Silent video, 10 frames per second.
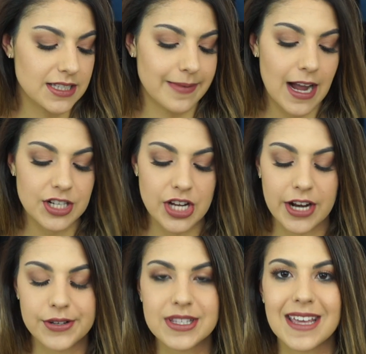some
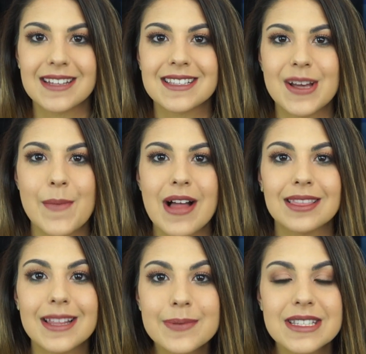eyeshadows and some
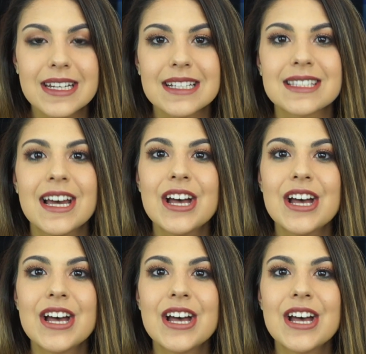lipsticks.